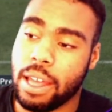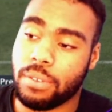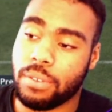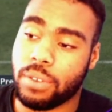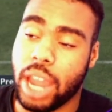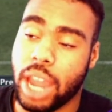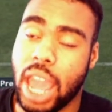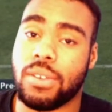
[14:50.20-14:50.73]

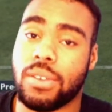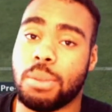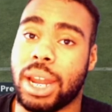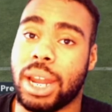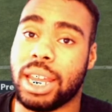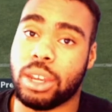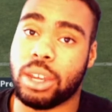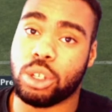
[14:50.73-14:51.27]
for
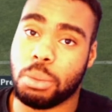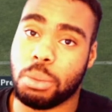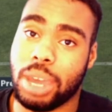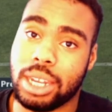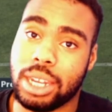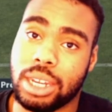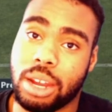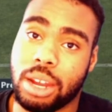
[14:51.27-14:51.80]
everybody else
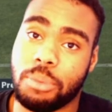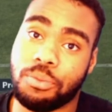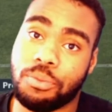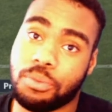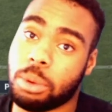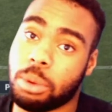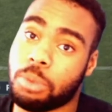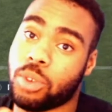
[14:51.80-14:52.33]
manned up
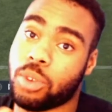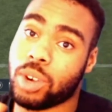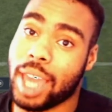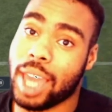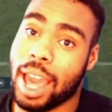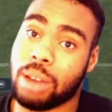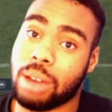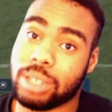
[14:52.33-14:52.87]
for
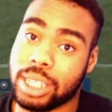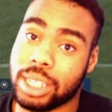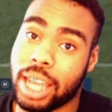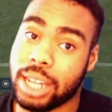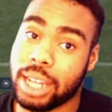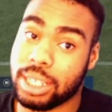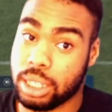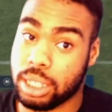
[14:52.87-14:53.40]
the
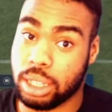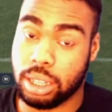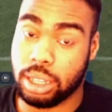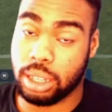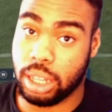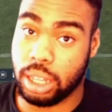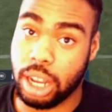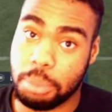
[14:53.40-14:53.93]
outsides,
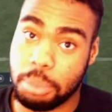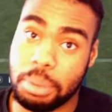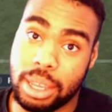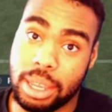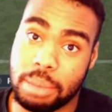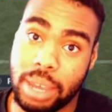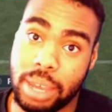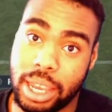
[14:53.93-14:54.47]
they're
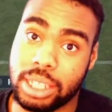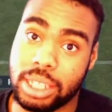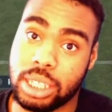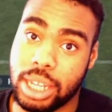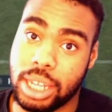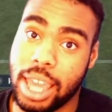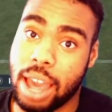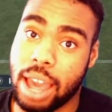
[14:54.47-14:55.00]
being manned
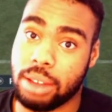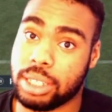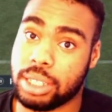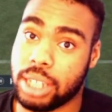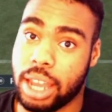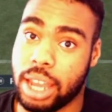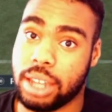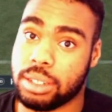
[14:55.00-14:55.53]
to the
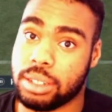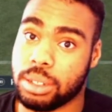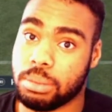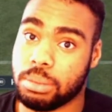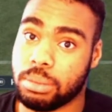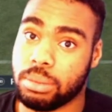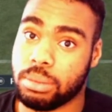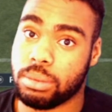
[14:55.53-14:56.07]
outsides.
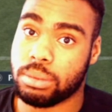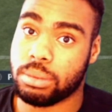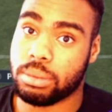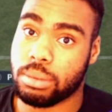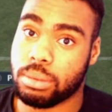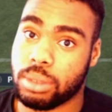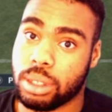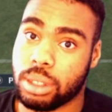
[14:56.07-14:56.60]

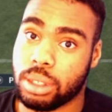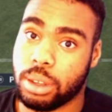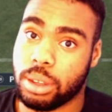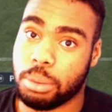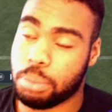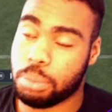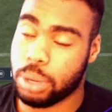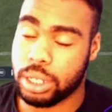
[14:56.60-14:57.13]

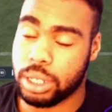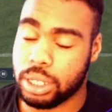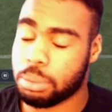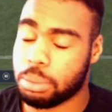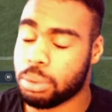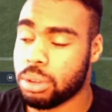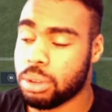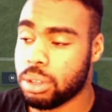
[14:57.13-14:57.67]
Pretty
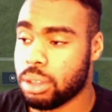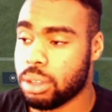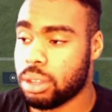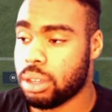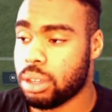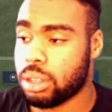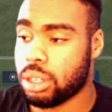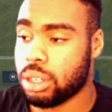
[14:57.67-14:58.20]
simple.
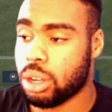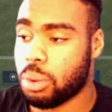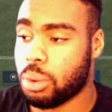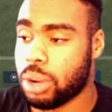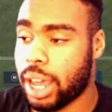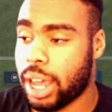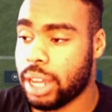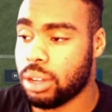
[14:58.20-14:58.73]
So
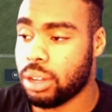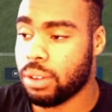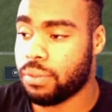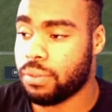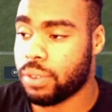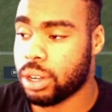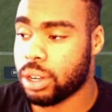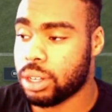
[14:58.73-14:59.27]
what I do
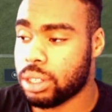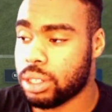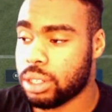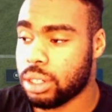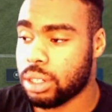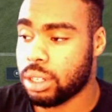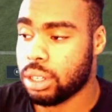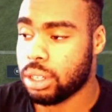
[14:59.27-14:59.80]
first
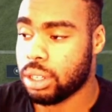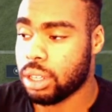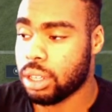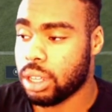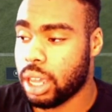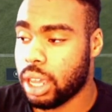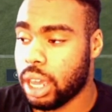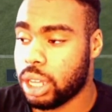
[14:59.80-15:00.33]

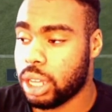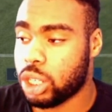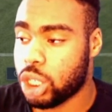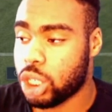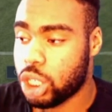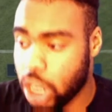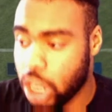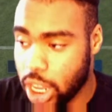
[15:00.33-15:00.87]
is
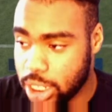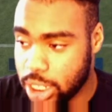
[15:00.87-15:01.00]
shade